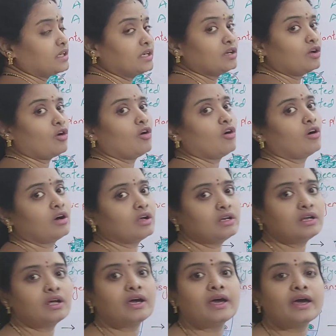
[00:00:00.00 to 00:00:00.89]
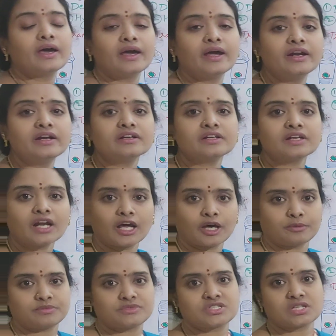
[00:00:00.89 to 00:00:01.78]
or
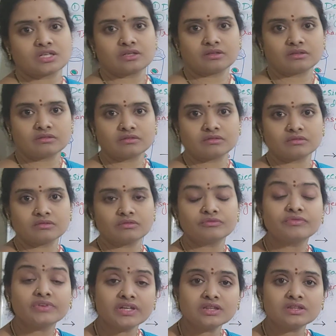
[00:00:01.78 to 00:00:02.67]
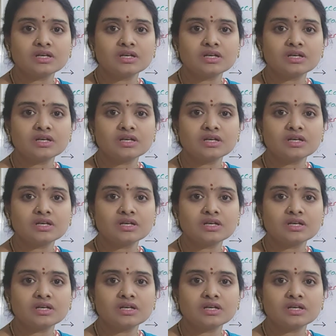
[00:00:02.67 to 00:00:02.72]
entrapped with